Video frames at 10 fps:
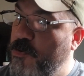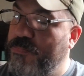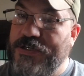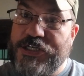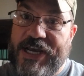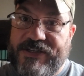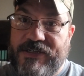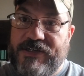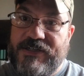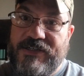
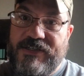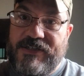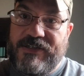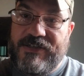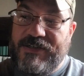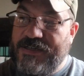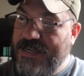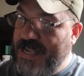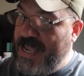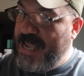projector
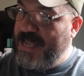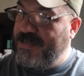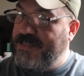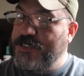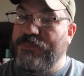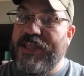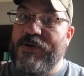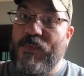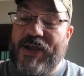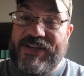and display
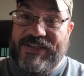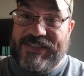what